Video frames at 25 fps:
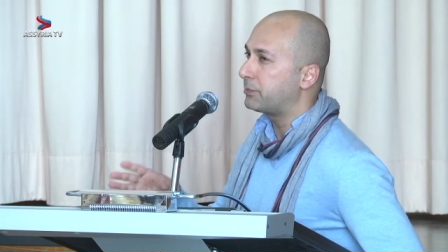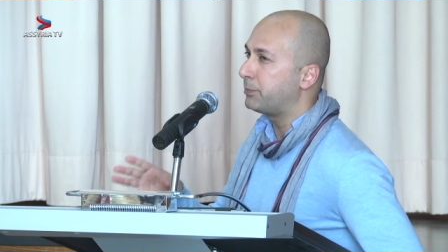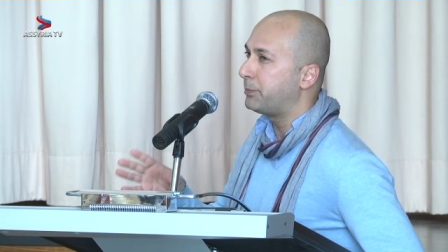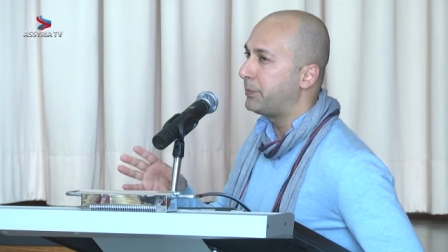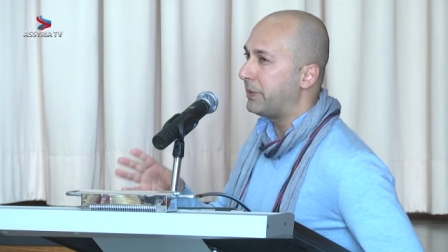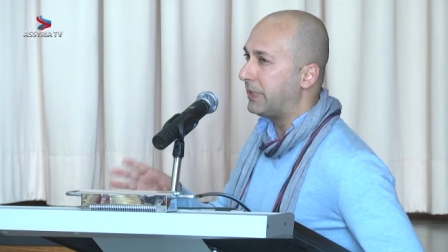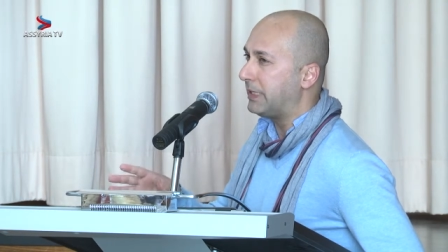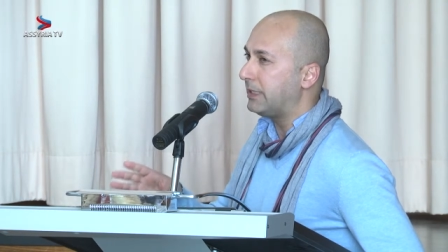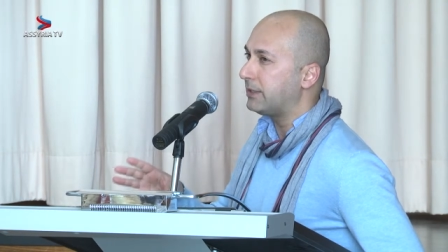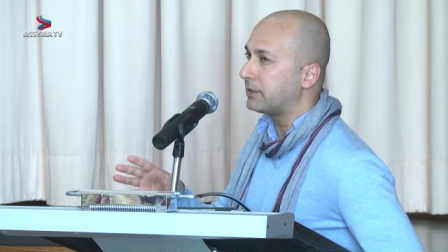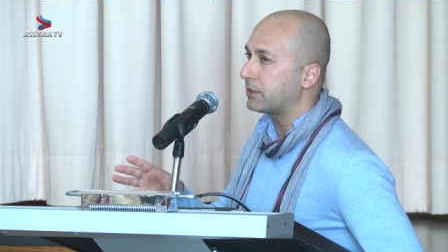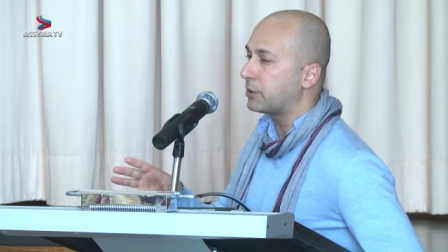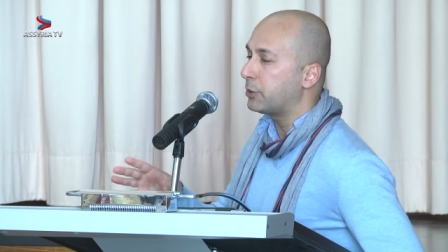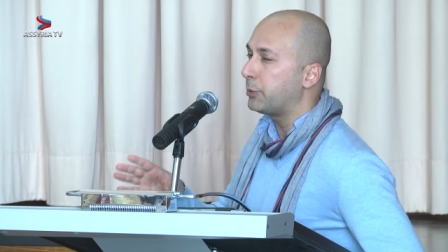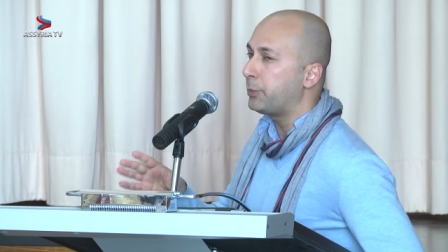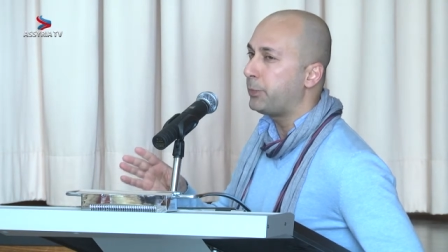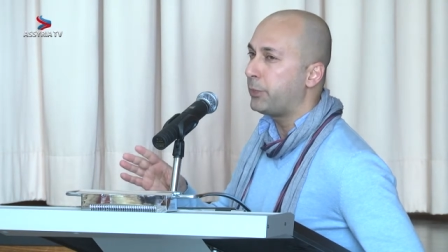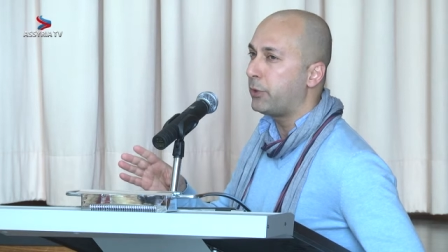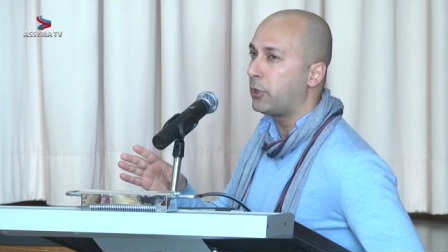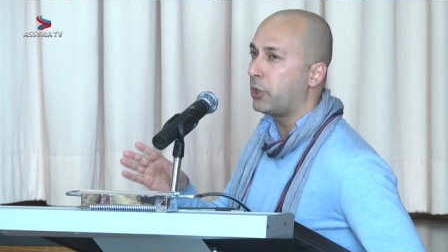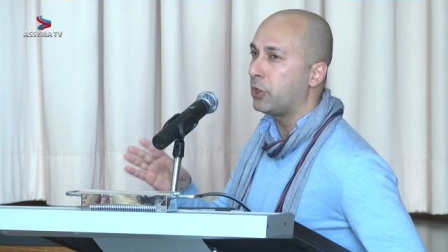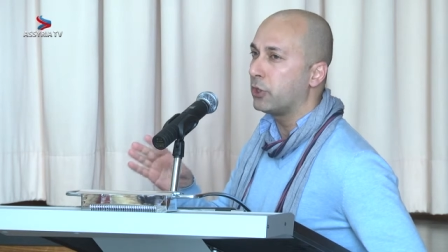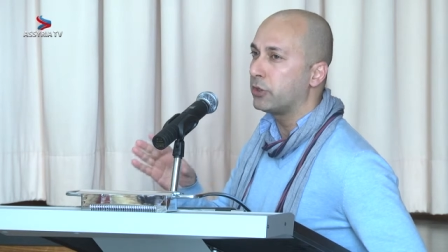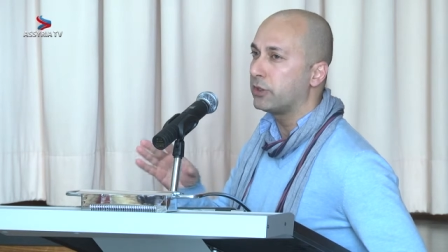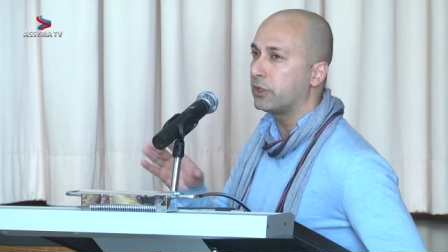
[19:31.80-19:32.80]
built
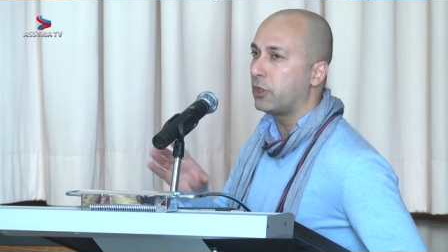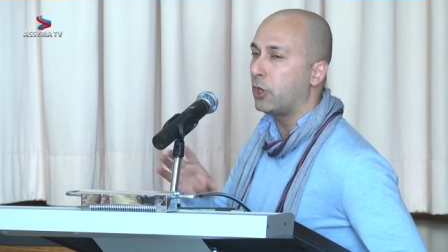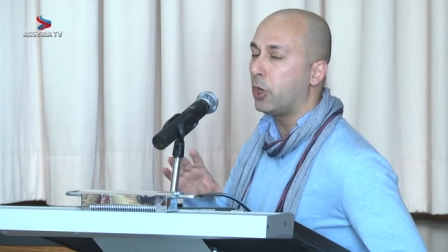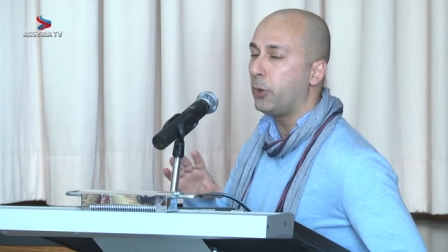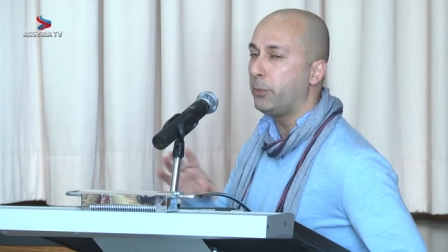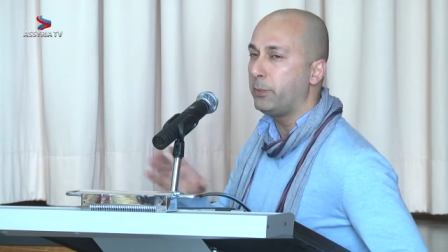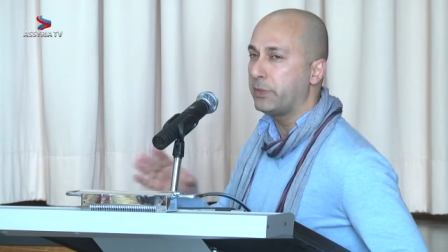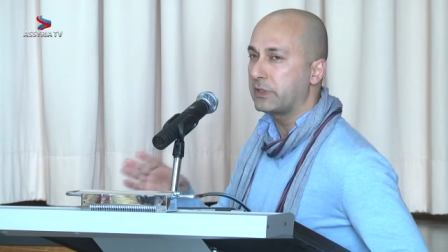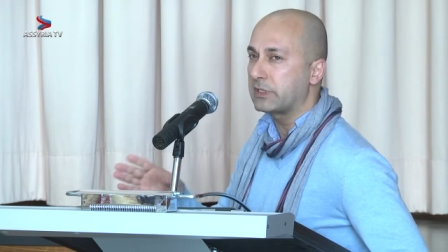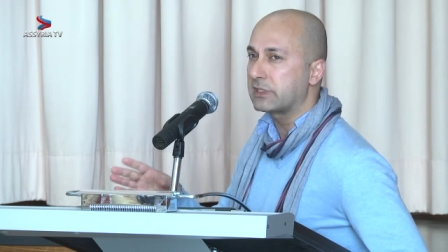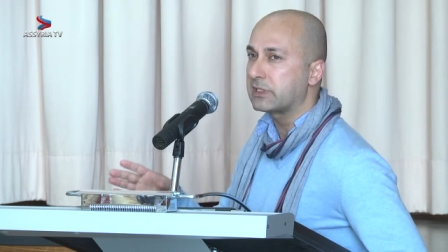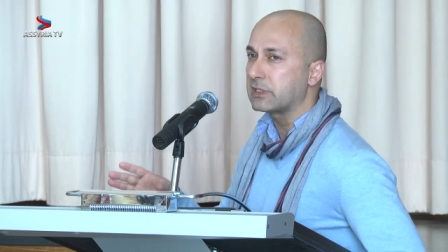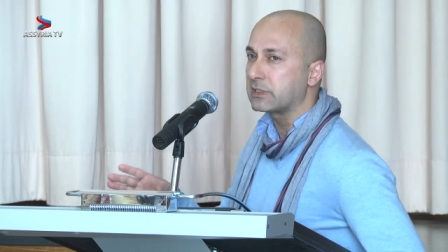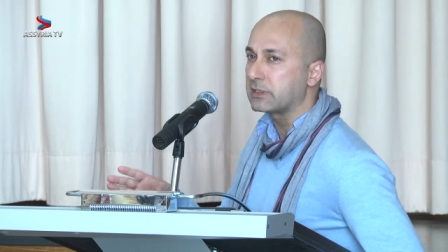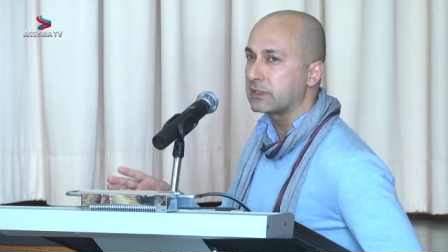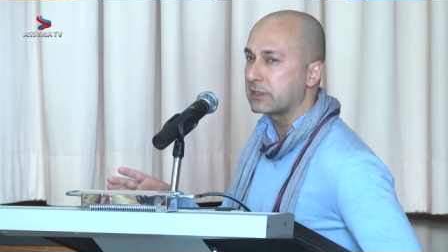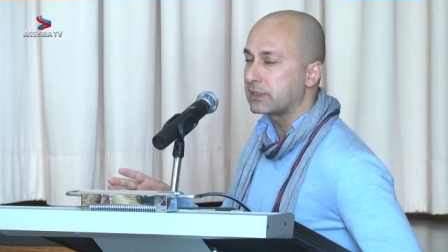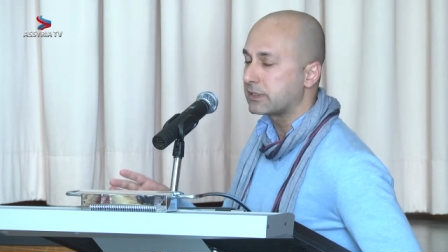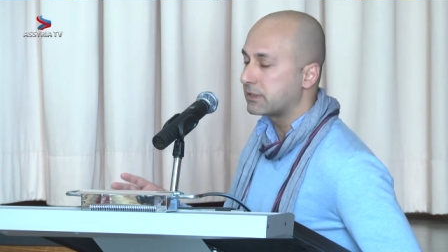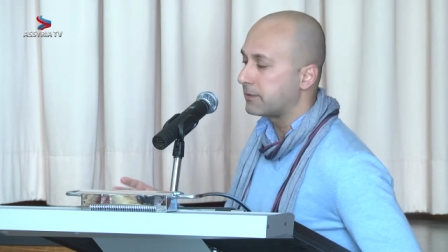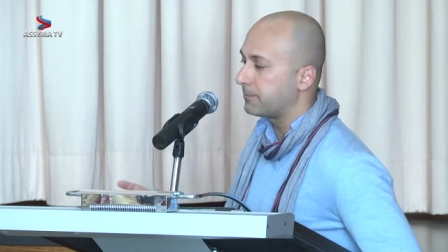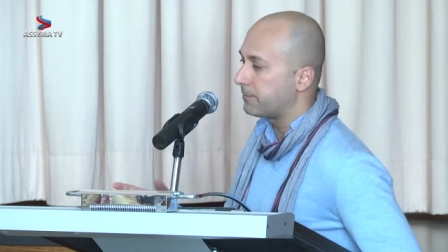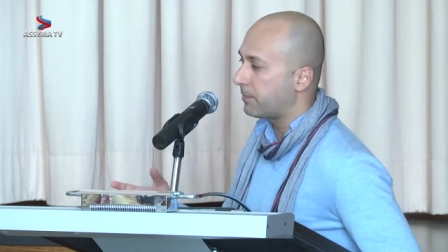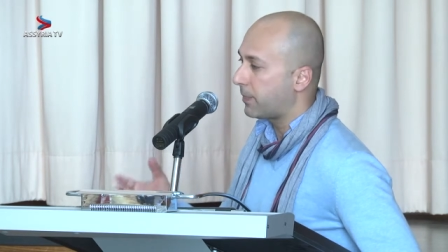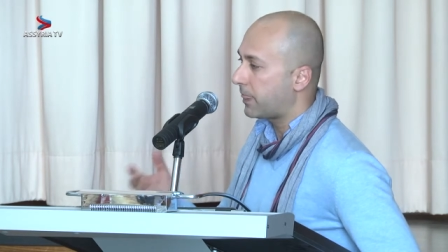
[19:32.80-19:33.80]
upon
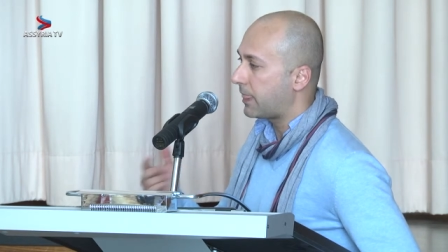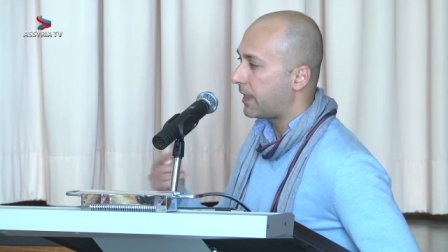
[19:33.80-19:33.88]
opposites,